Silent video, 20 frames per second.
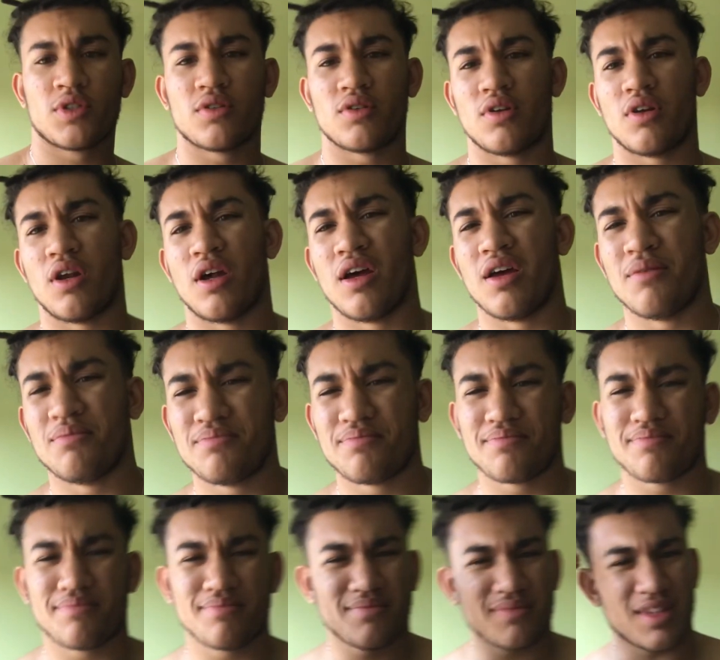Right,
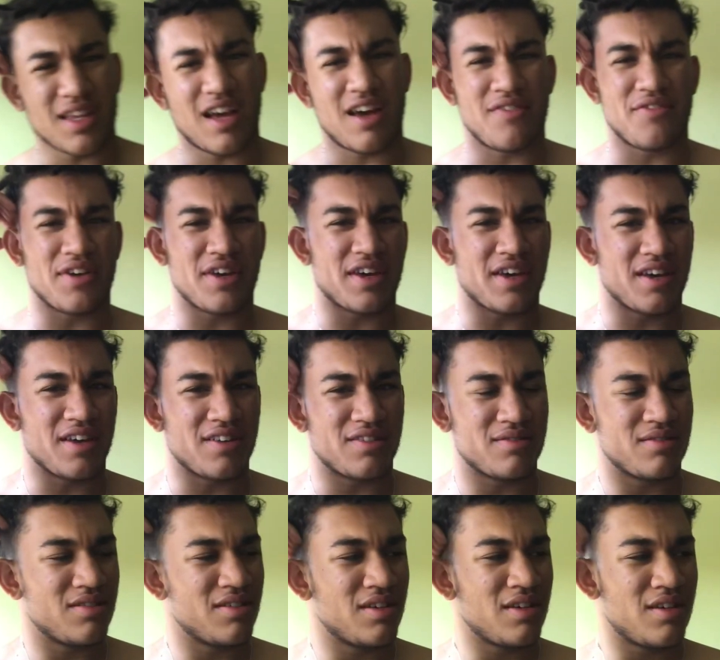I've uh,
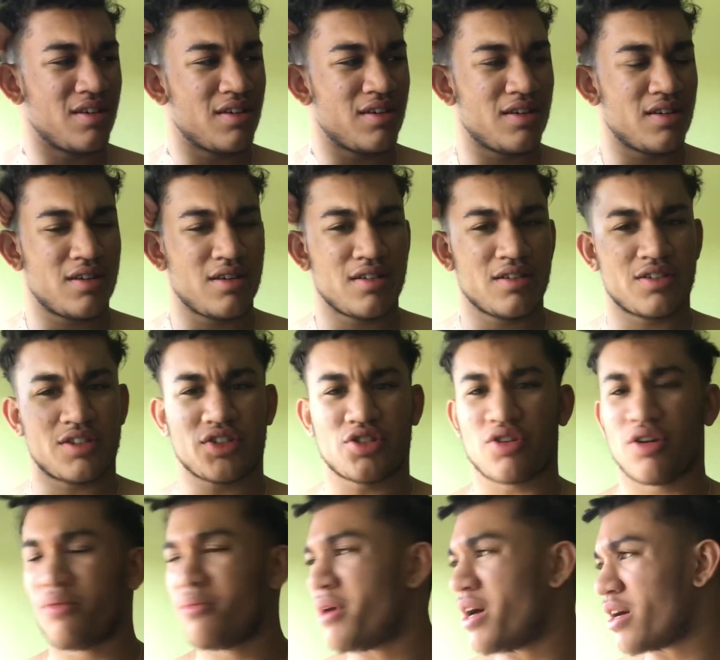just
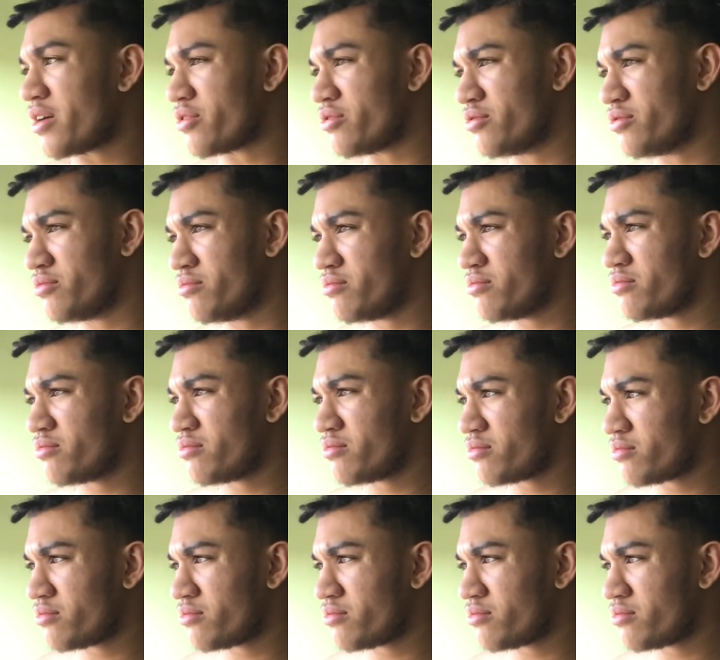gone back home